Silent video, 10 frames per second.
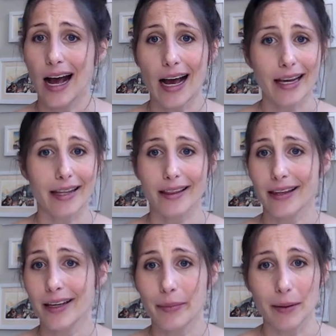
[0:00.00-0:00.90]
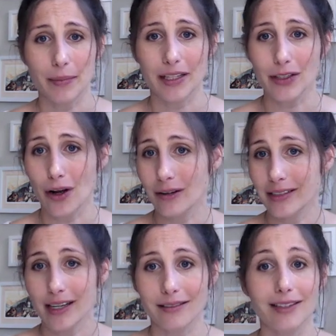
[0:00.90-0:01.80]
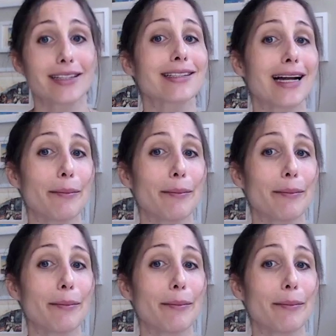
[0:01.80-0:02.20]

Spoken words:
I can think about pizza all day. That does not